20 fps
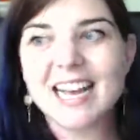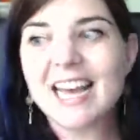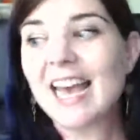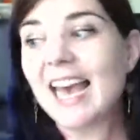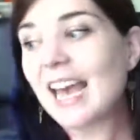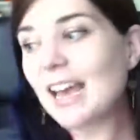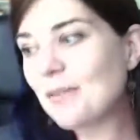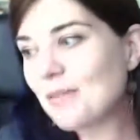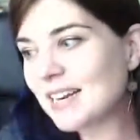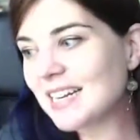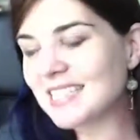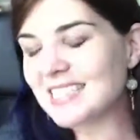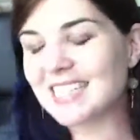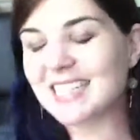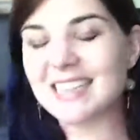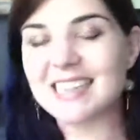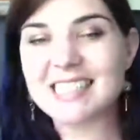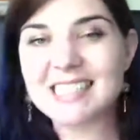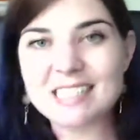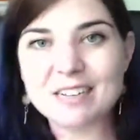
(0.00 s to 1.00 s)
Hey, we need to
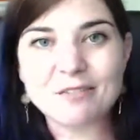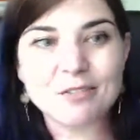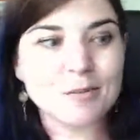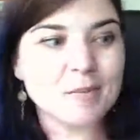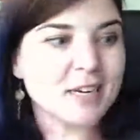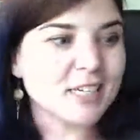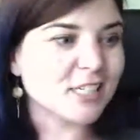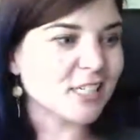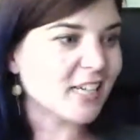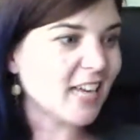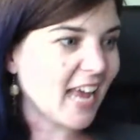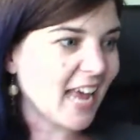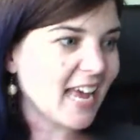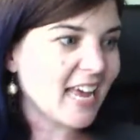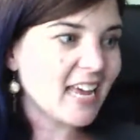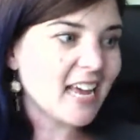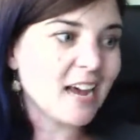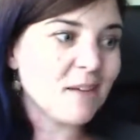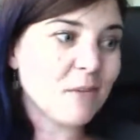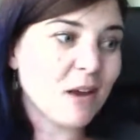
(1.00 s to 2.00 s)
get this information.
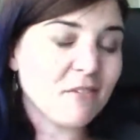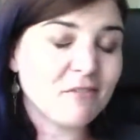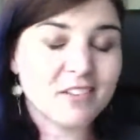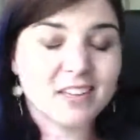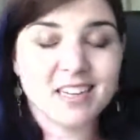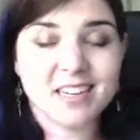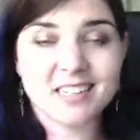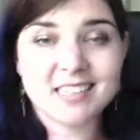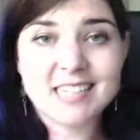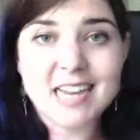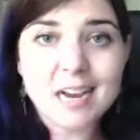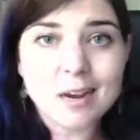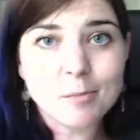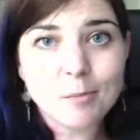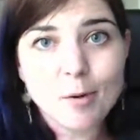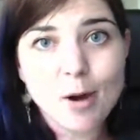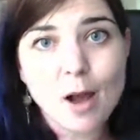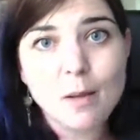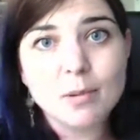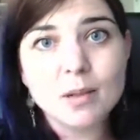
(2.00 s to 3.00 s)
Hey, I'm having a tech
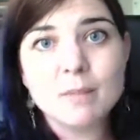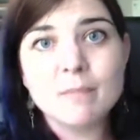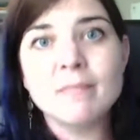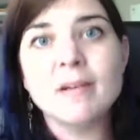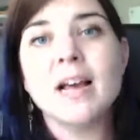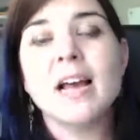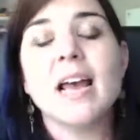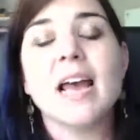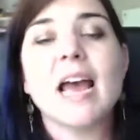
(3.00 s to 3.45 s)
problem.